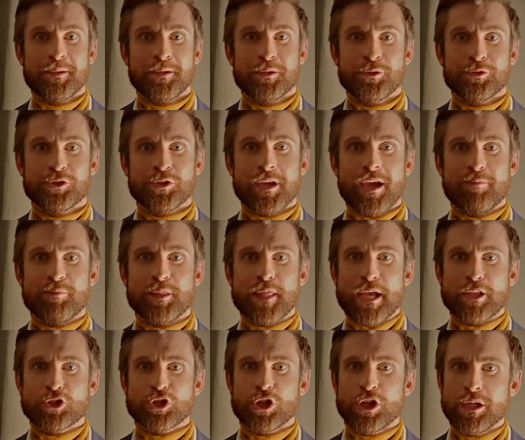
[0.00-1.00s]
She gave me
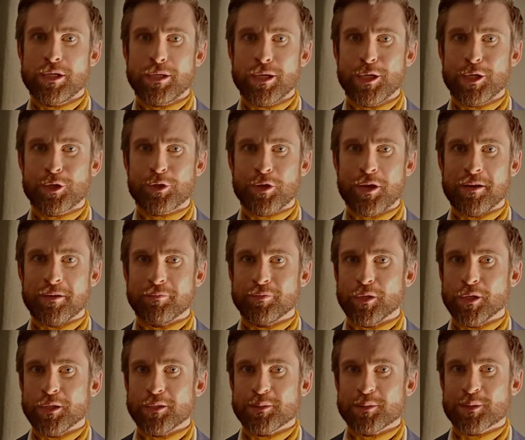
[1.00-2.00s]
that cheeky grin of
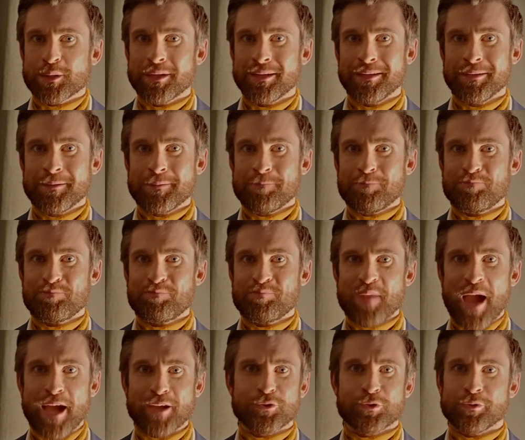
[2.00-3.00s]
hers.
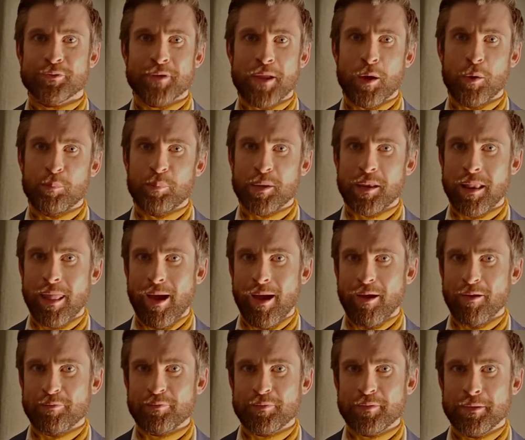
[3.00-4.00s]
I couldn't help but
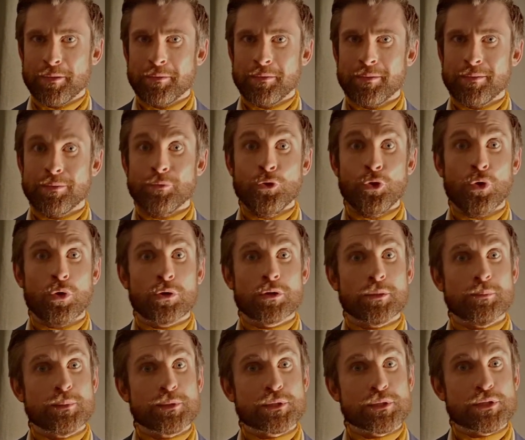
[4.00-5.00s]
laugh, nor
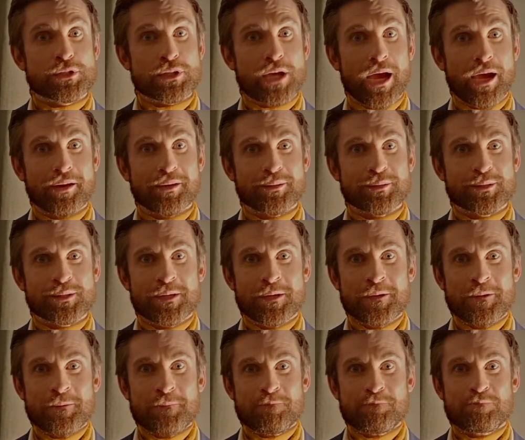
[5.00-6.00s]
could Mr. Cyrus.
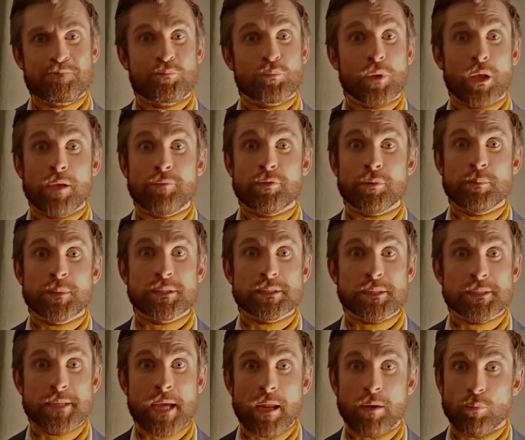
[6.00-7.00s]
Even Mr.
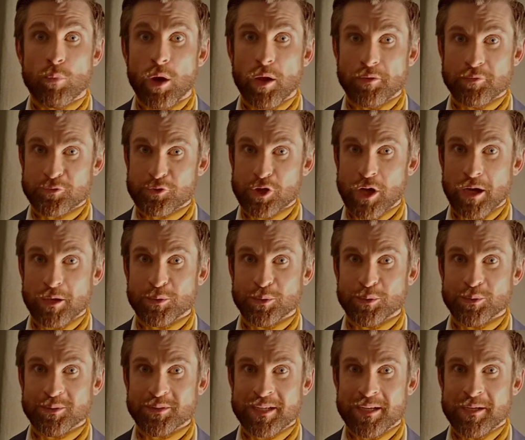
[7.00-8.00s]
Tenwan
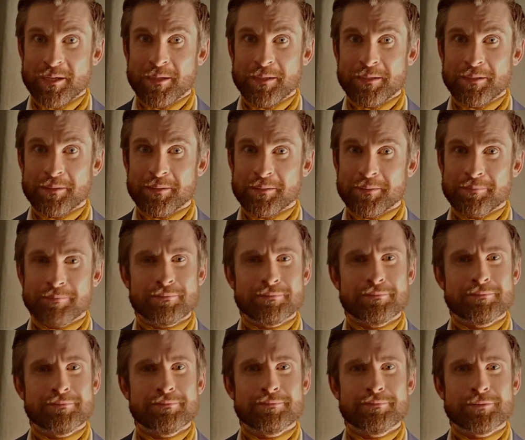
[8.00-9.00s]
chuckled.
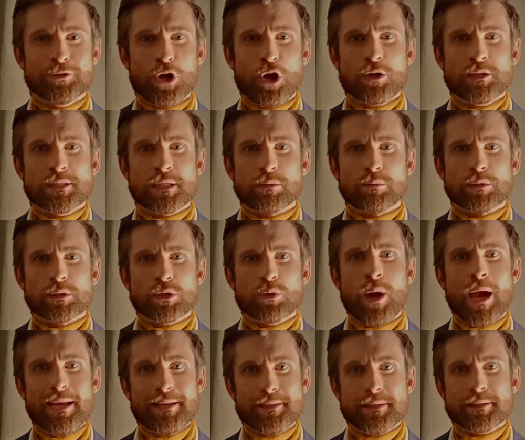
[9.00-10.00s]
Toxie was
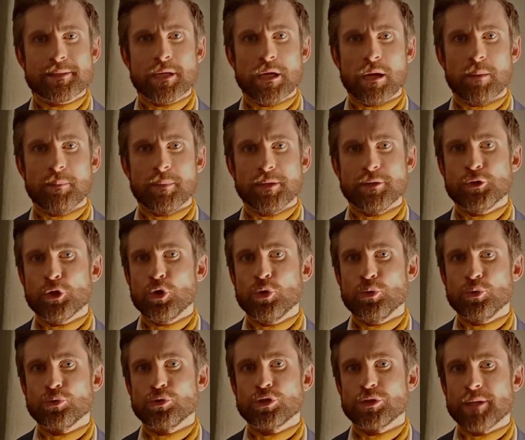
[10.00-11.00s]
quite determined
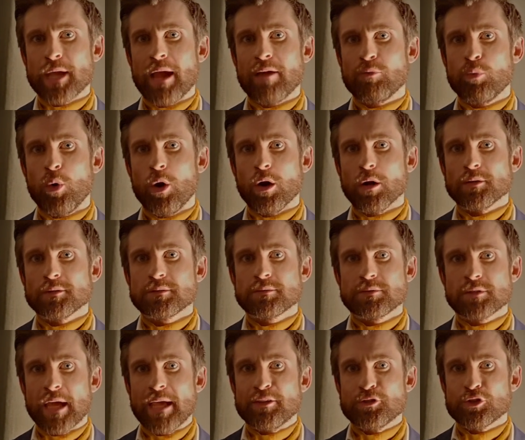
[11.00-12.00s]
who should have what
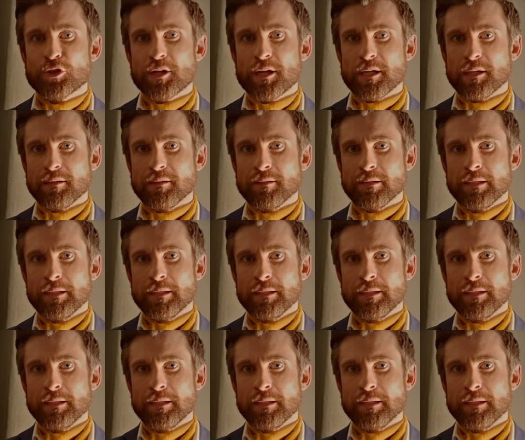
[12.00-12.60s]
tangerine.